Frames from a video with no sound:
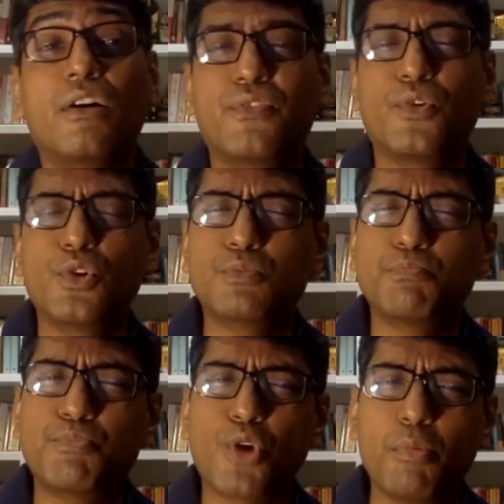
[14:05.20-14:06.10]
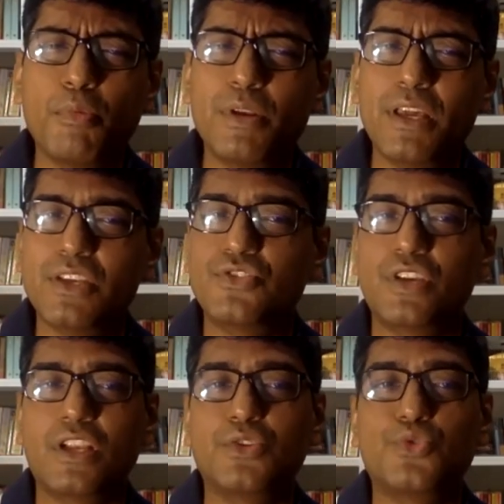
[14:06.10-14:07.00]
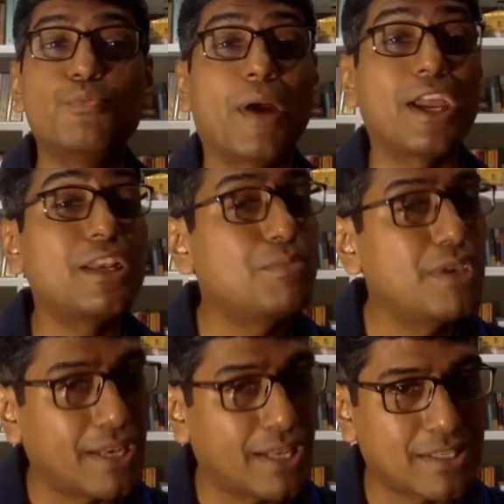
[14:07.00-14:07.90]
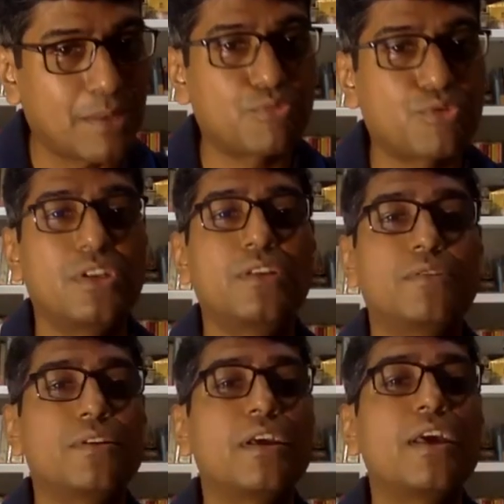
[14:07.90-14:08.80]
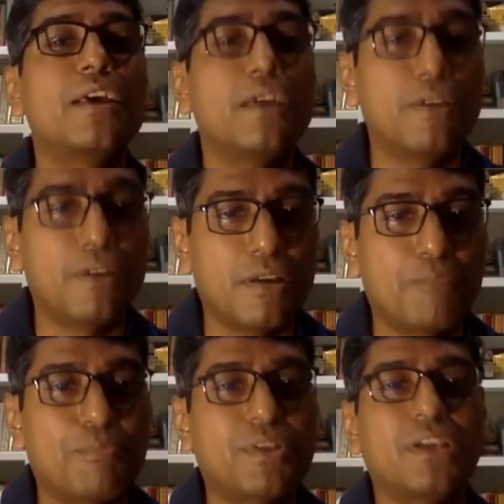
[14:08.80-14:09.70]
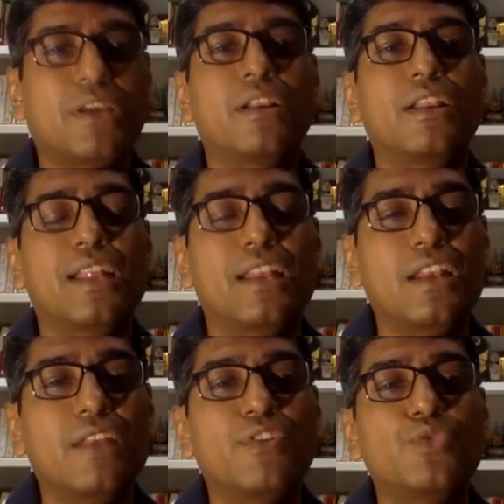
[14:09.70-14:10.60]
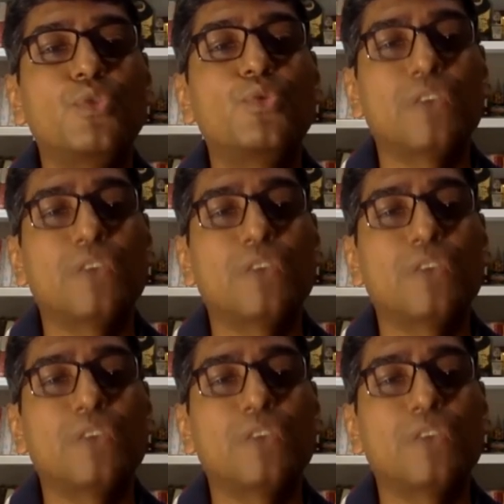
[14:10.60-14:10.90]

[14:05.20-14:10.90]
Of course, probably SGLT2 might be an exception in particularly an individual